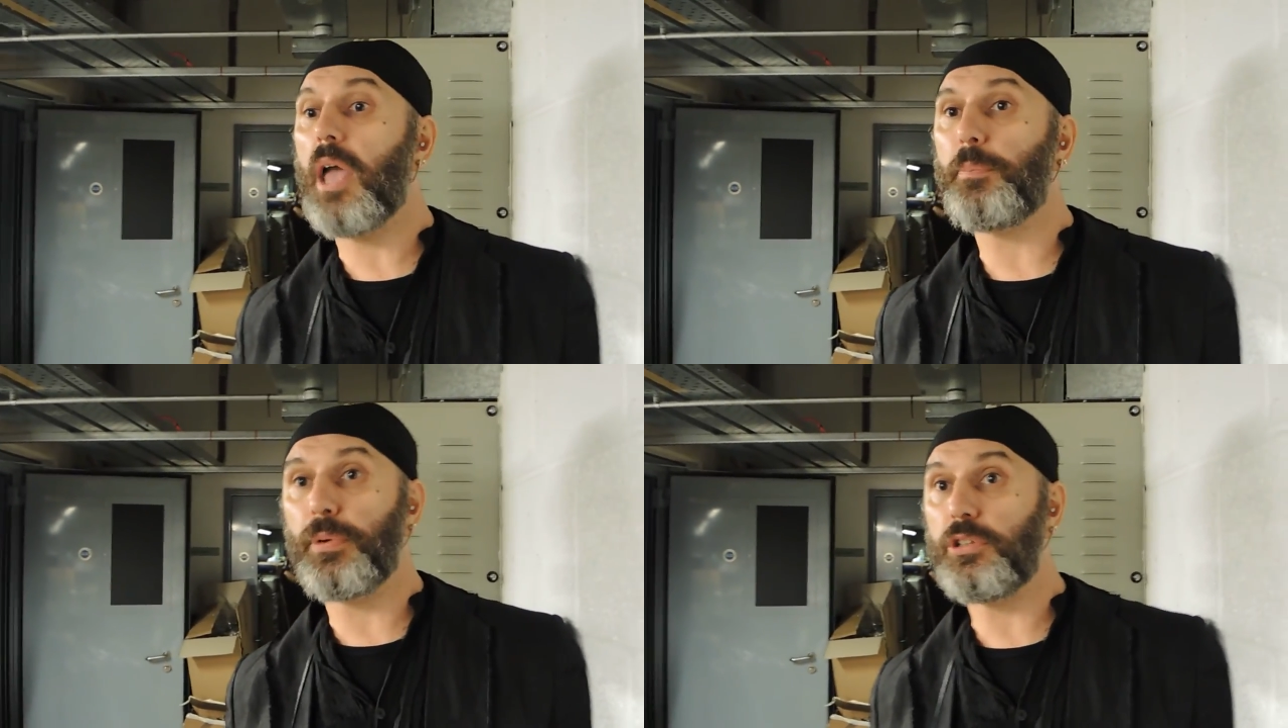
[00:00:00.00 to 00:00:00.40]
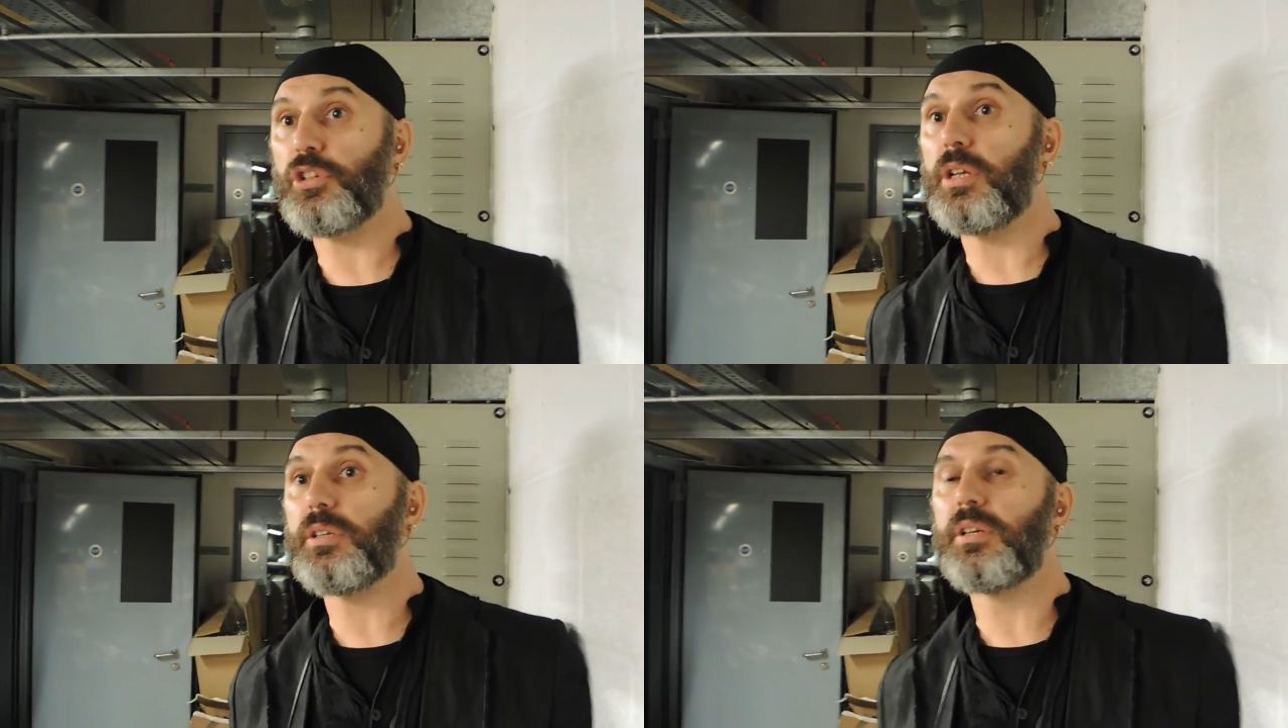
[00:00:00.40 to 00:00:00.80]
I
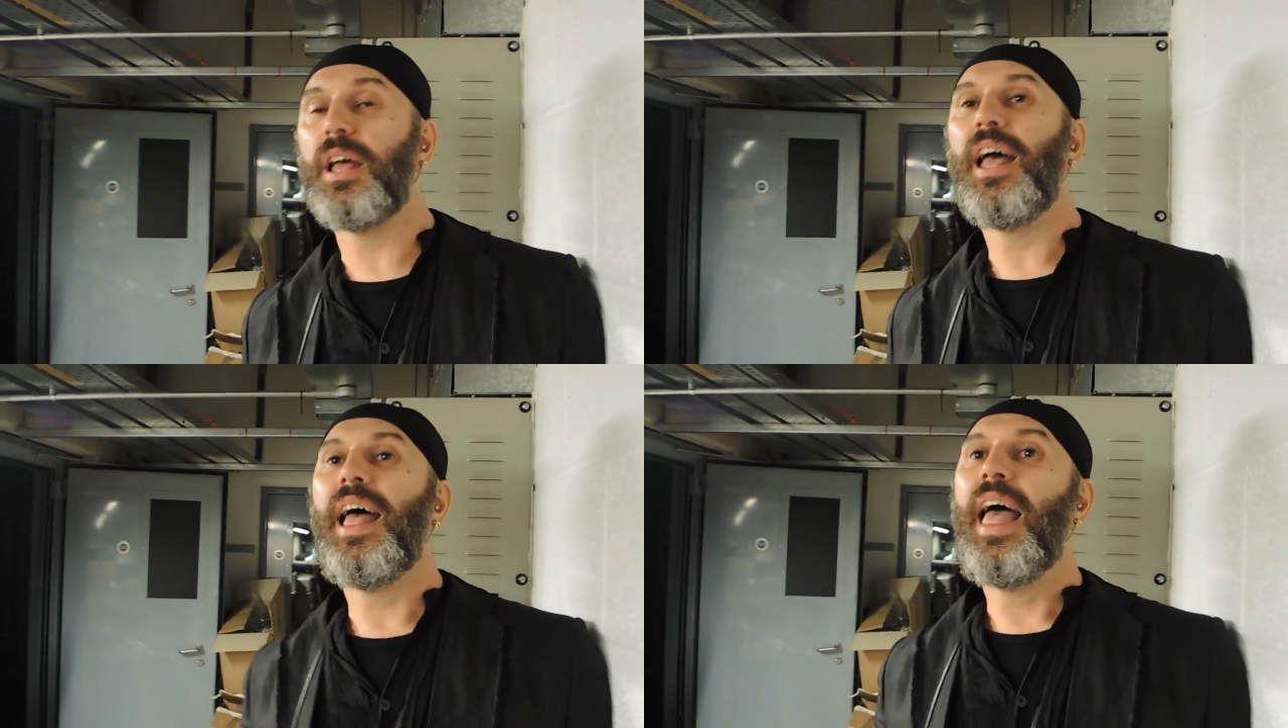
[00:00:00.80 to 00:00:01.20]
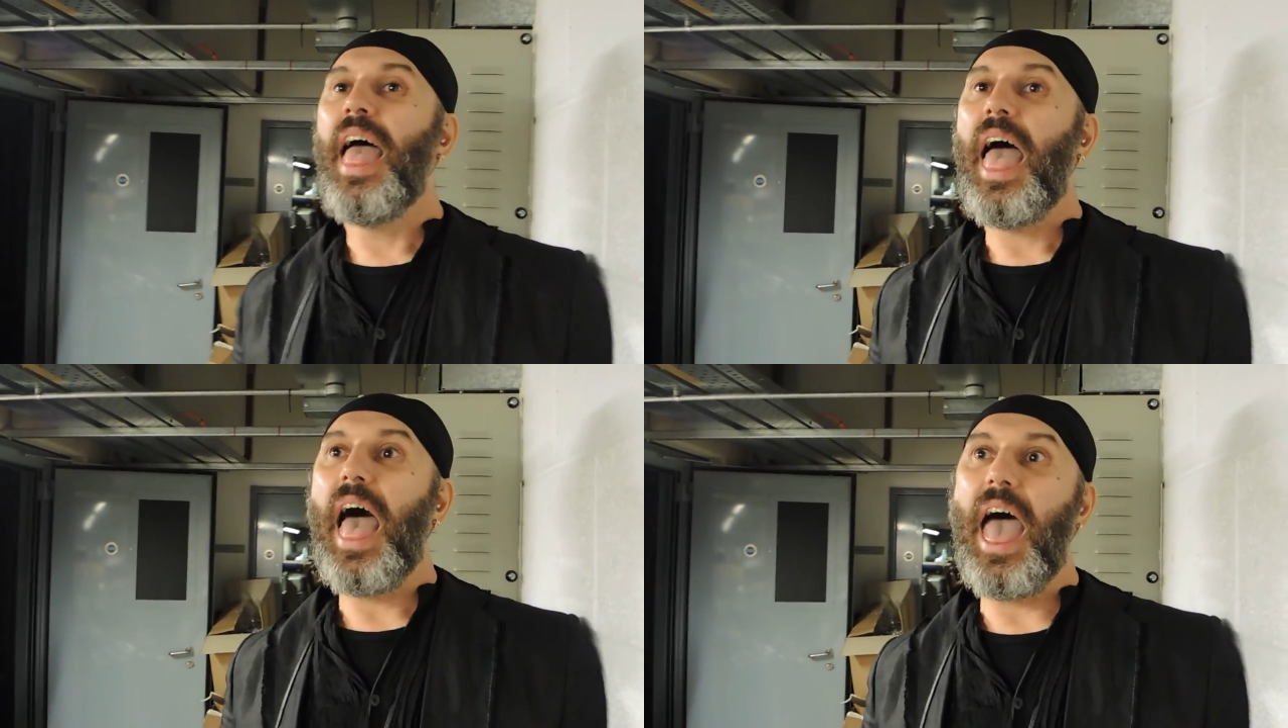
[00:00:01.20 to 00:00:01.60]
appreciate
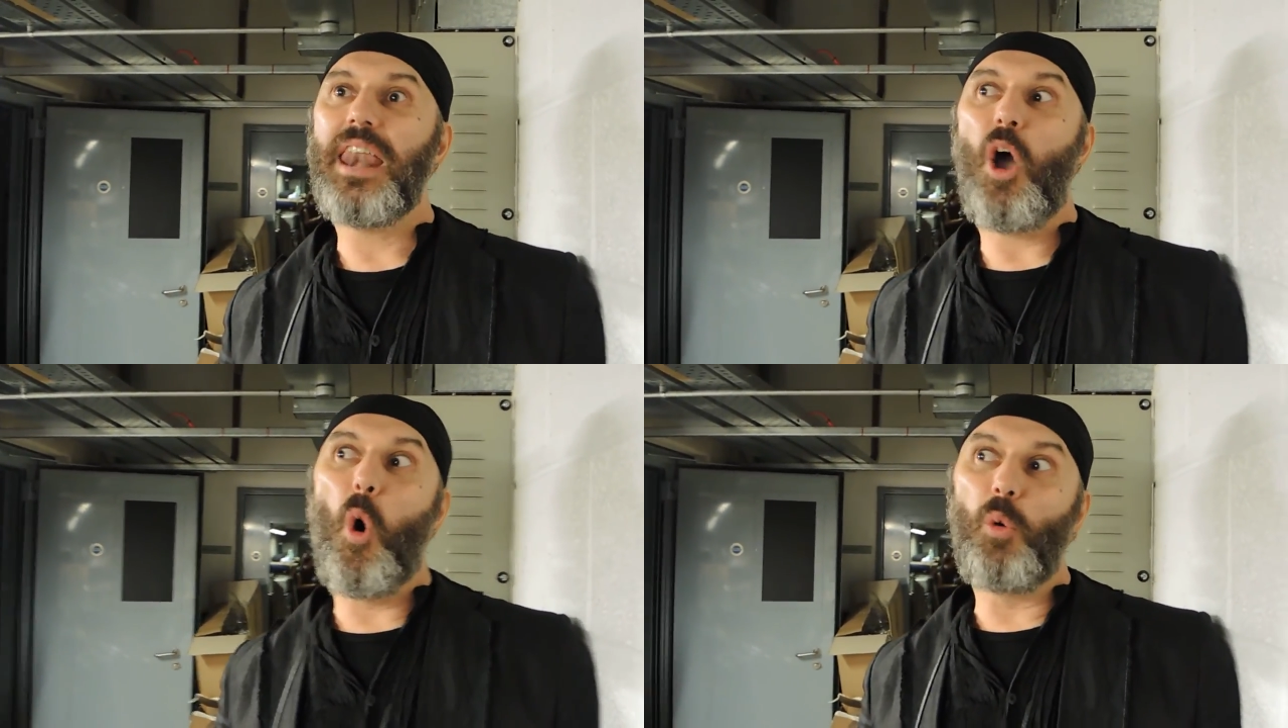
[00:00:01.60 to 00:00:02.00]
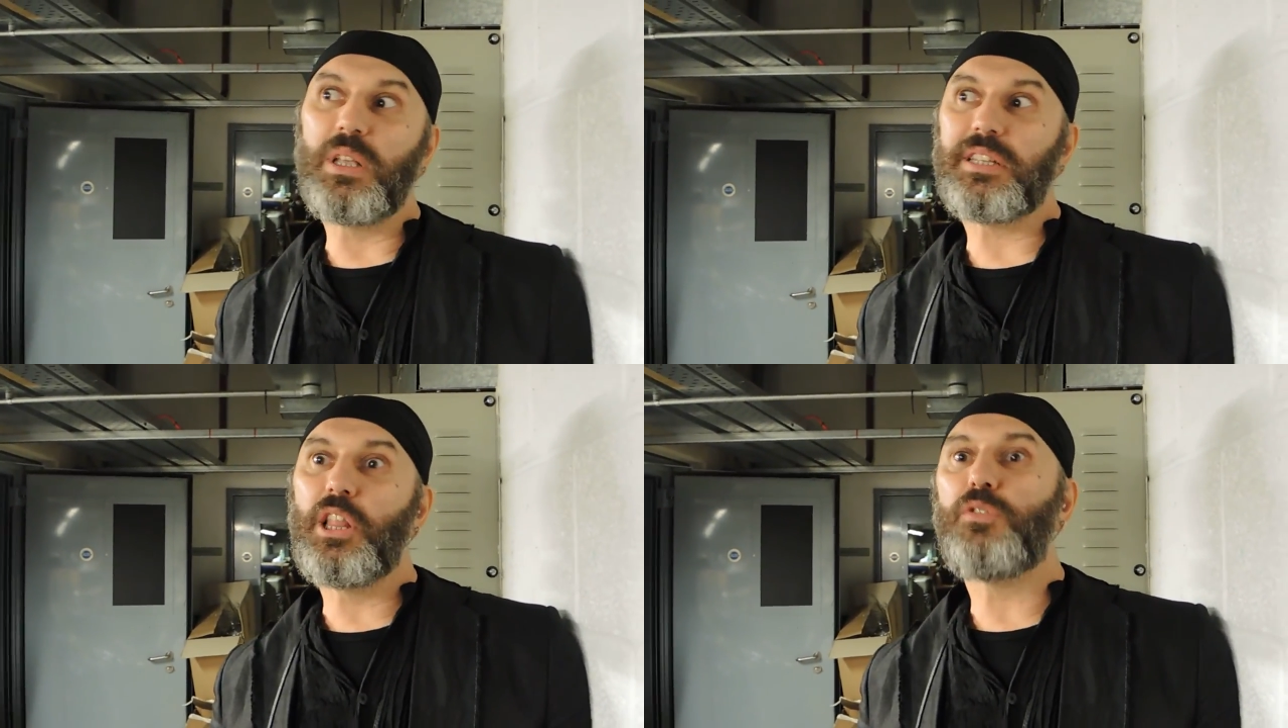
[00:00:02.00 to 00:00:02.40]
and
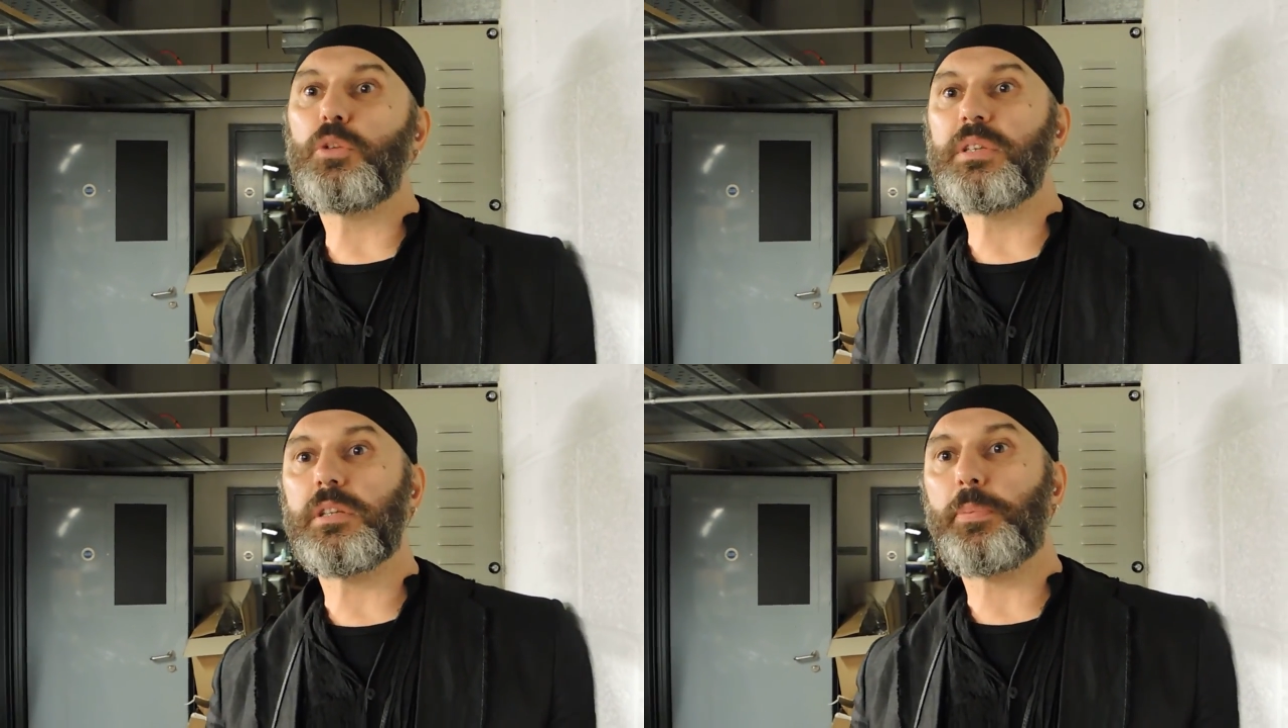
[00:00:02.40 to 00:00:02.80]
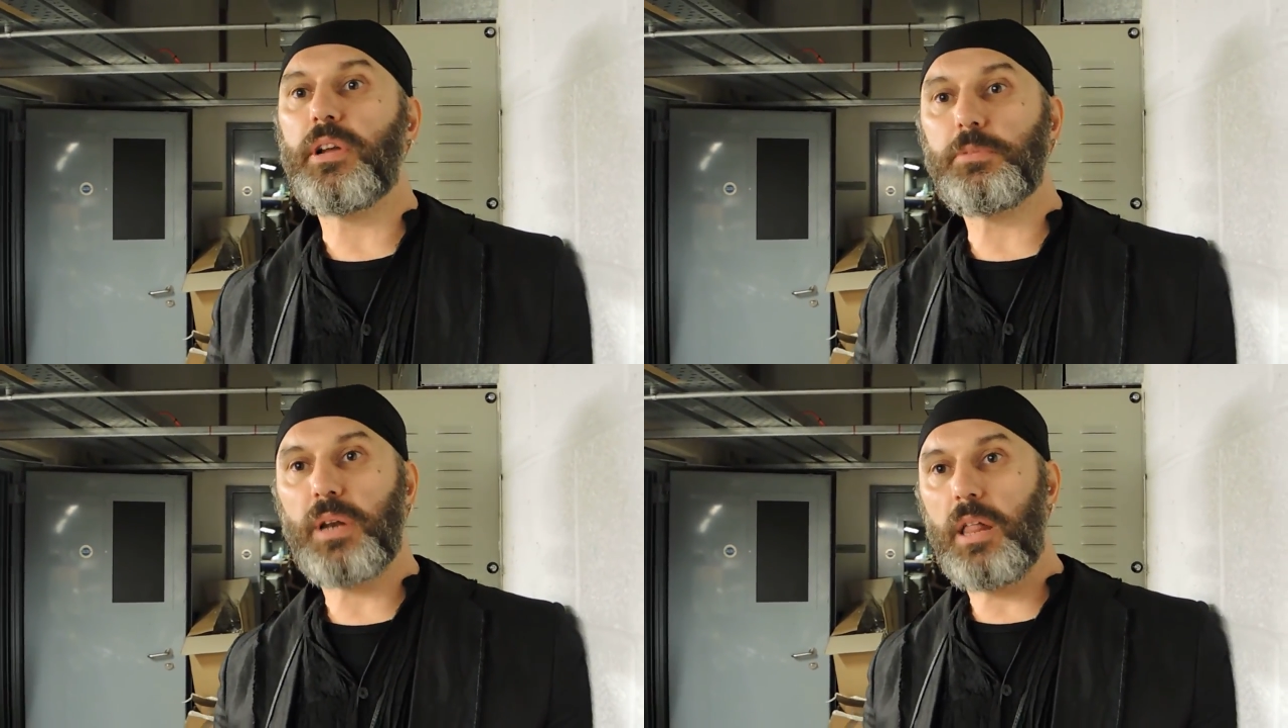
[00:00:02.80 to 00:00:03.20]
always love to be
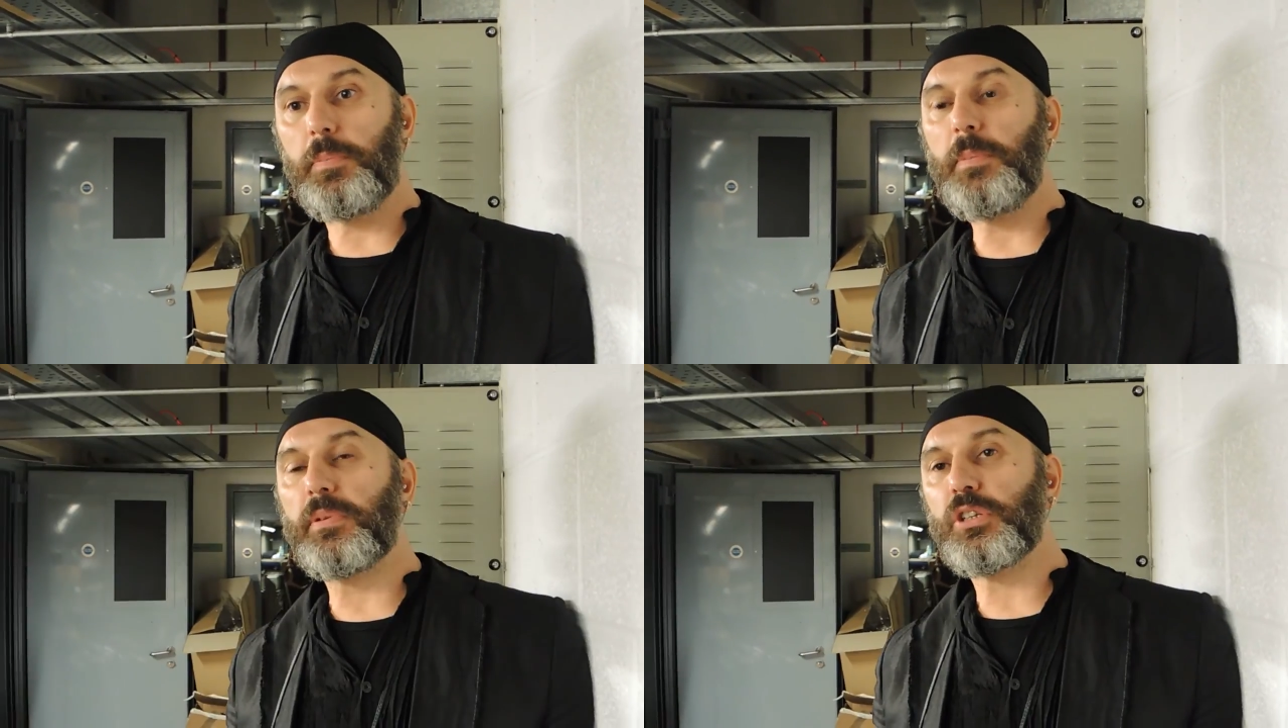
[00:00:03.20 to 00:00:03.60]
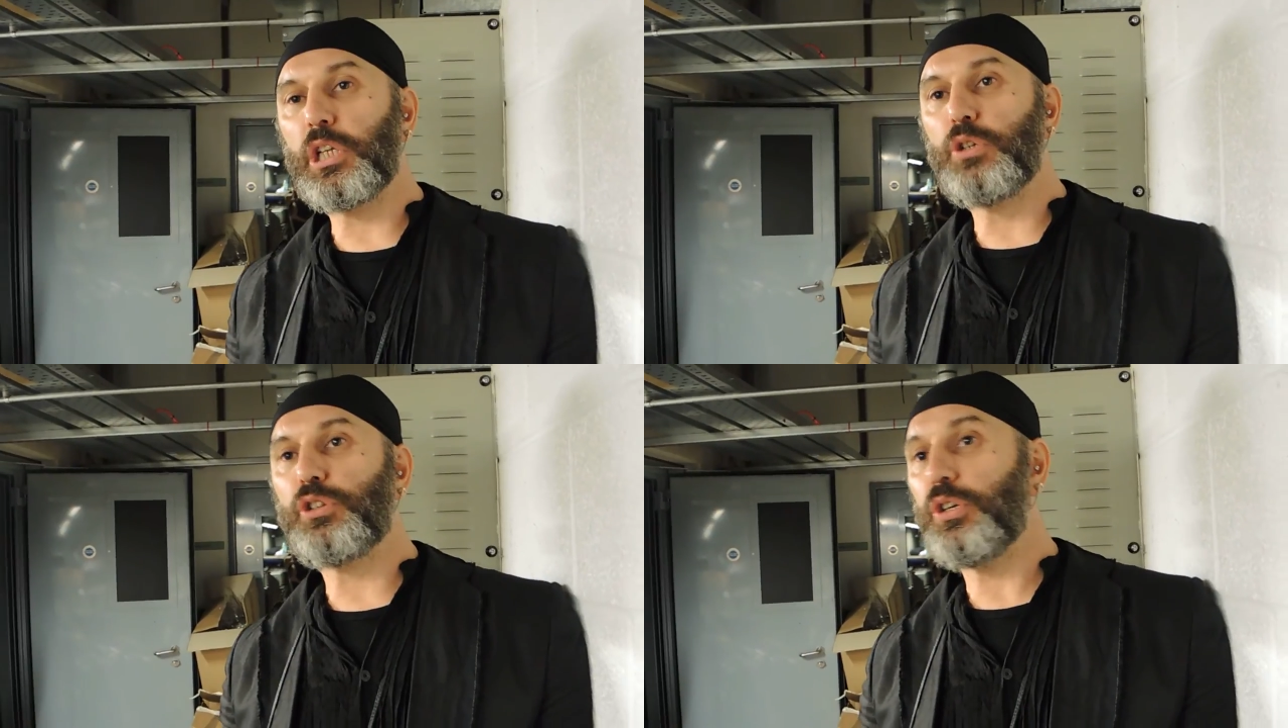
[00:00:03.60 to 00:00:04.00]
surprised by other people's
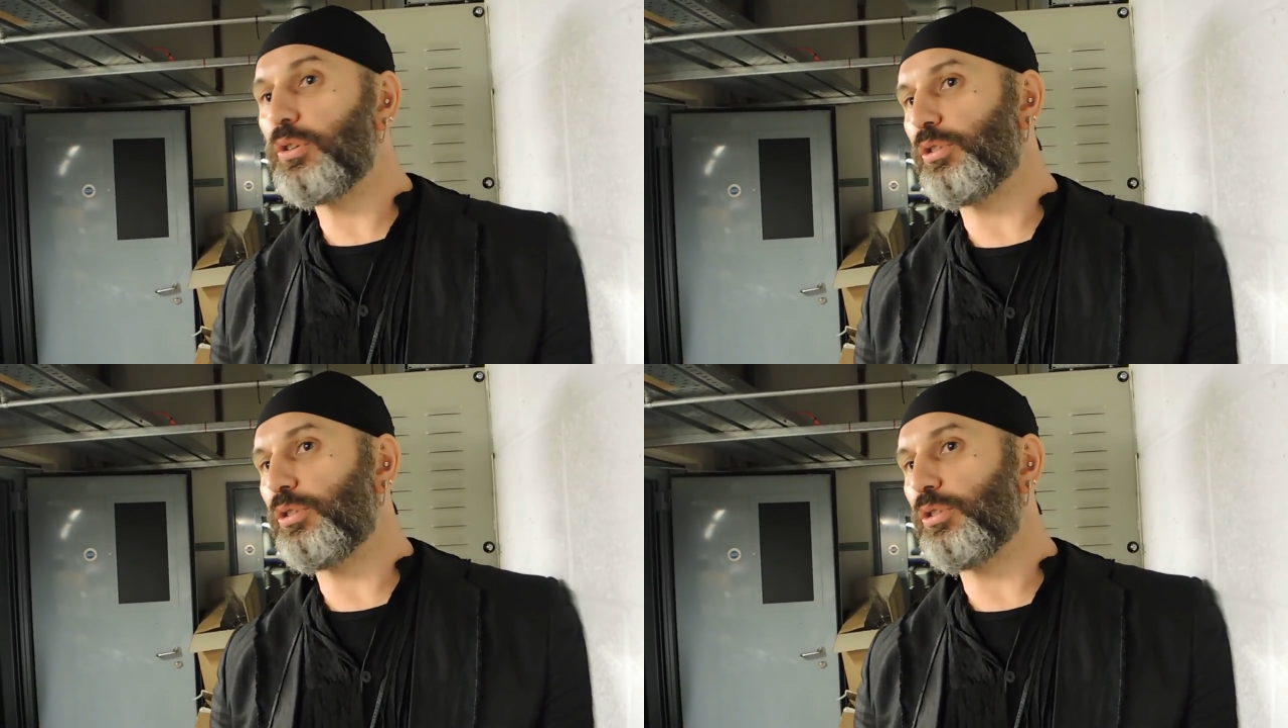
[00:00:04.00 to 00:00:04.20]
clothes too.